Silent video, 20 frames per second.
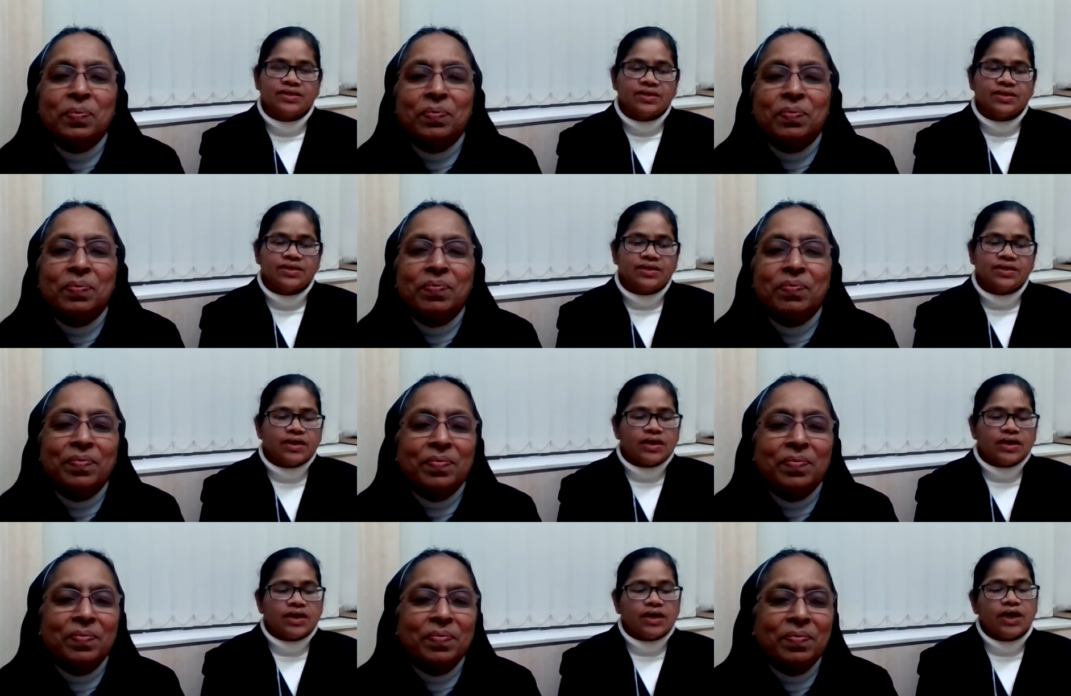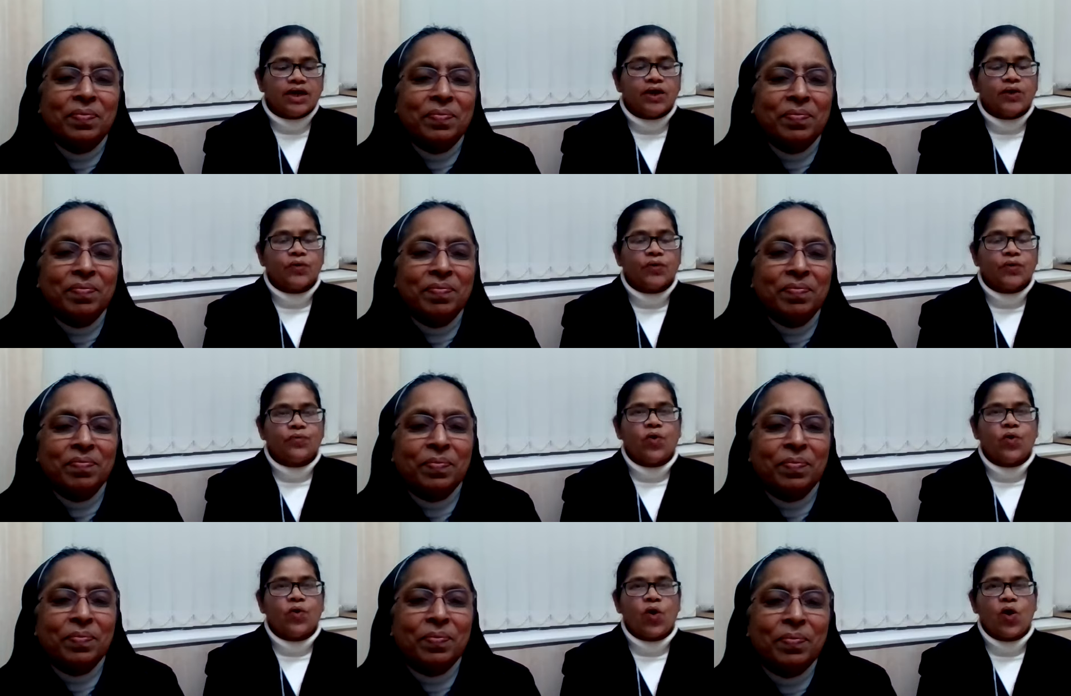Speaker 1: A
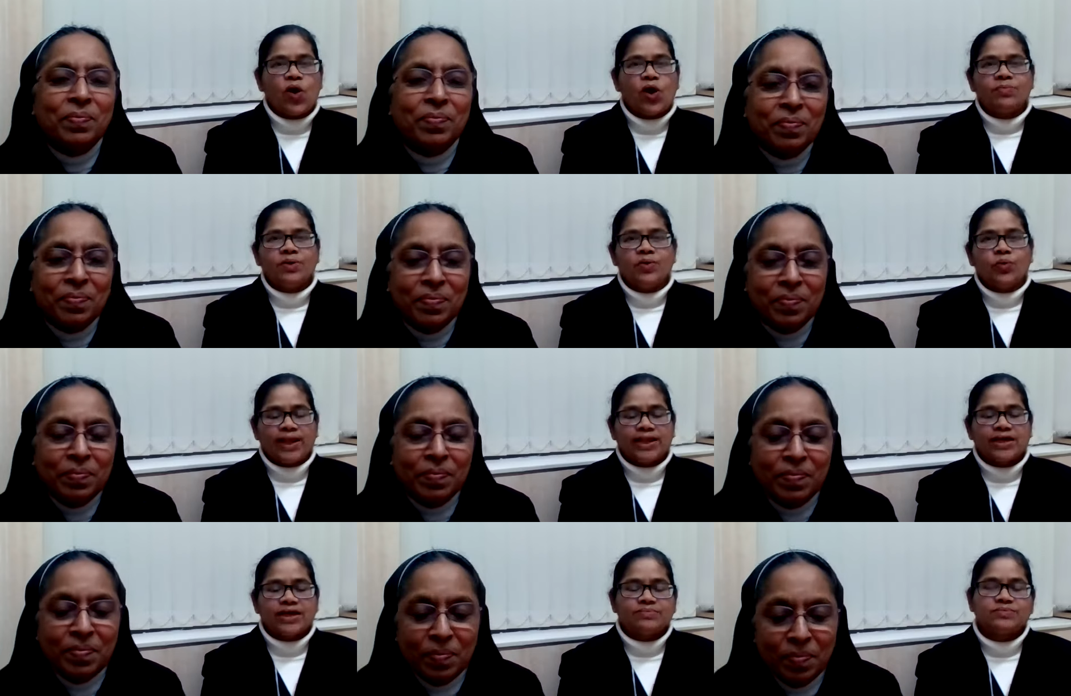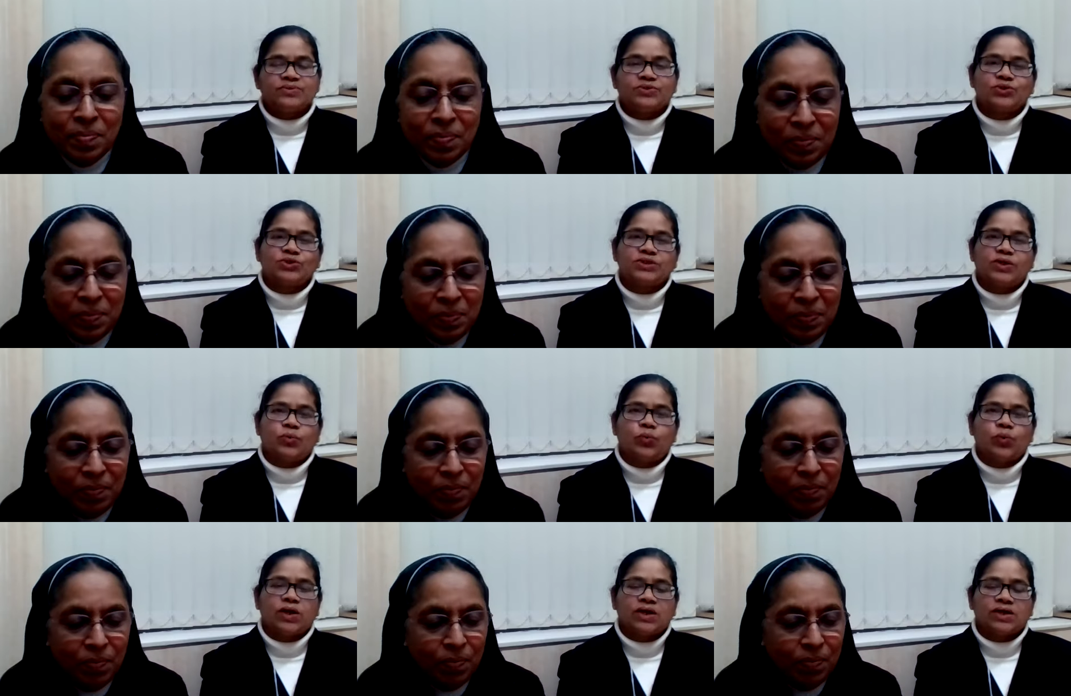warm welcome to
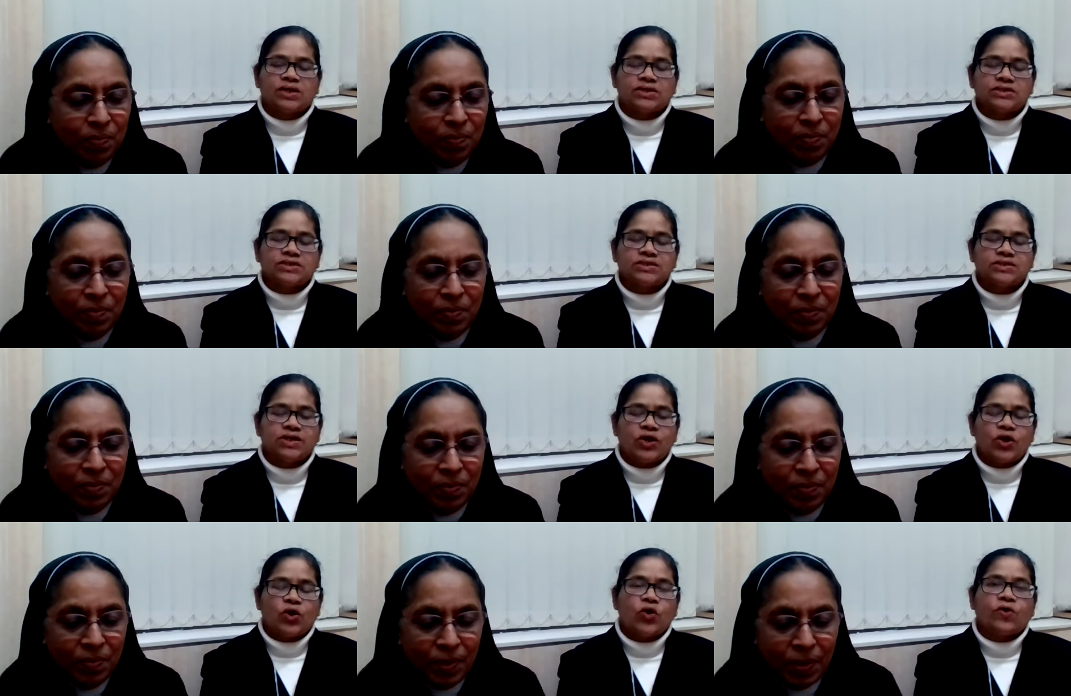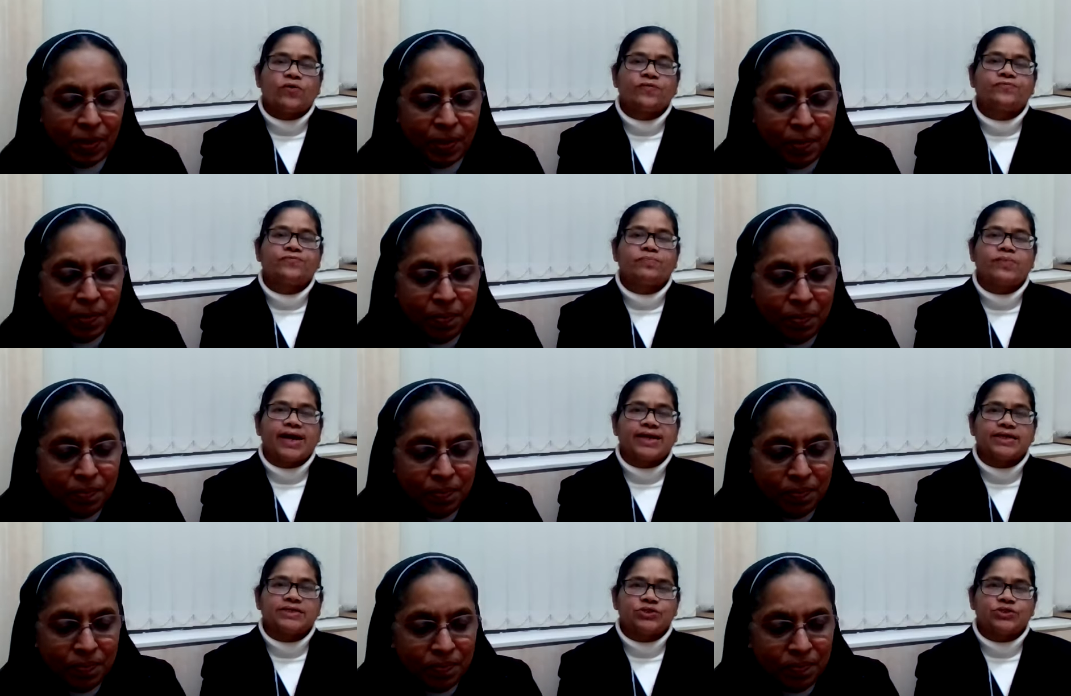the world of
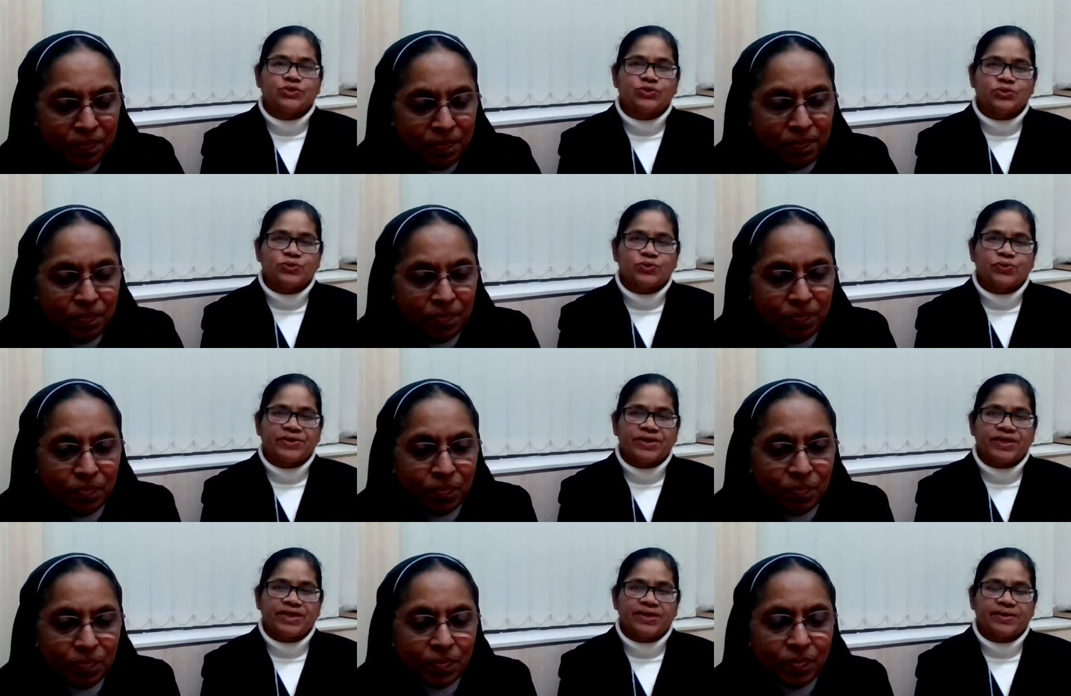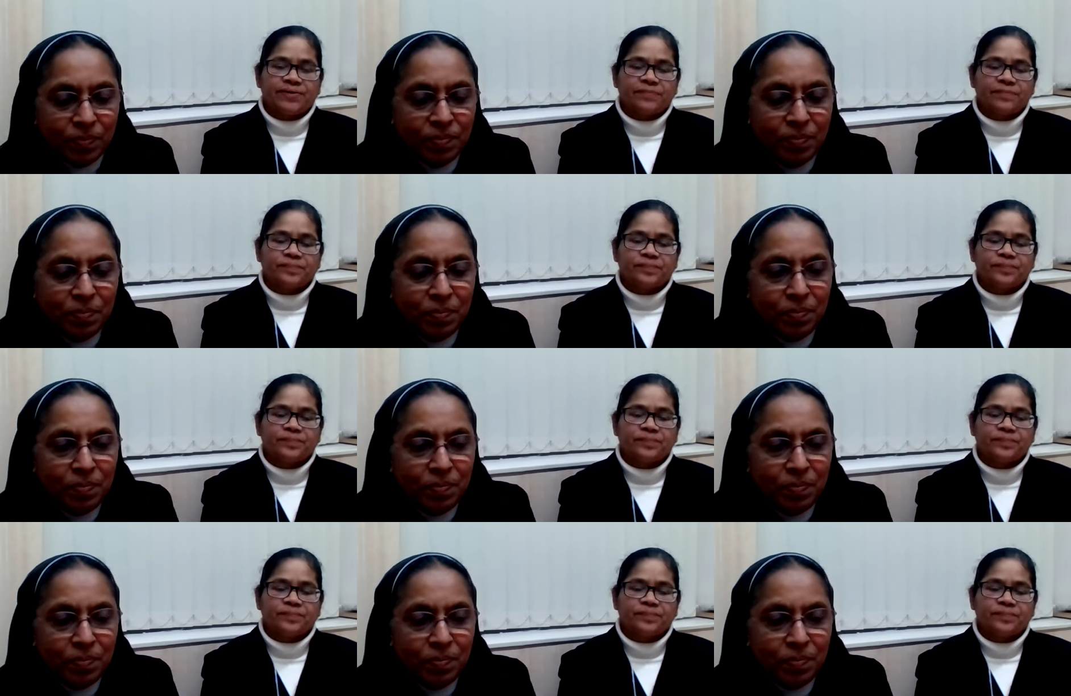my story.